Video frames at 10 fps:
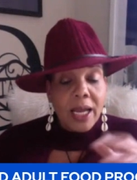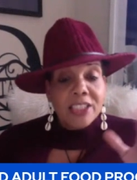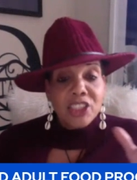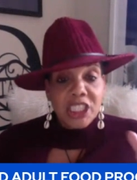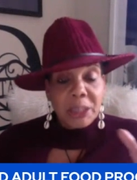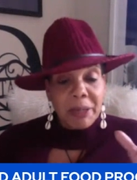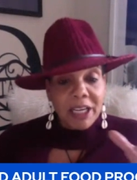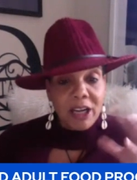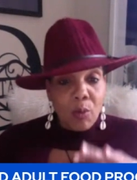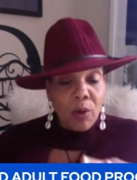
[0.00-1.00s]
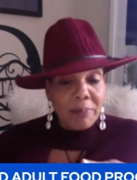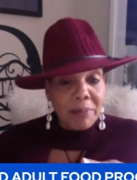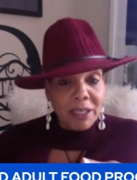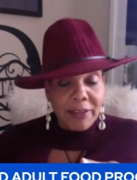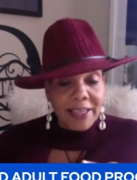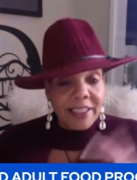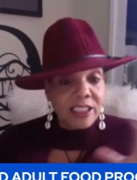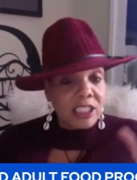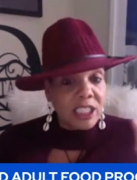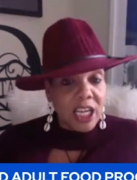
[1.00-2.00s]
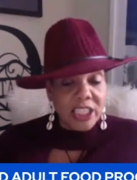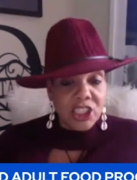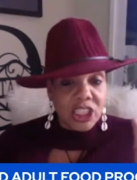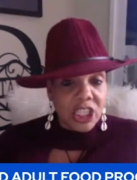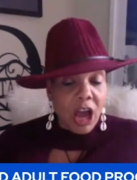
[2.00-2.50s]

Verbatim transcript: just depending on what meal that is lunch is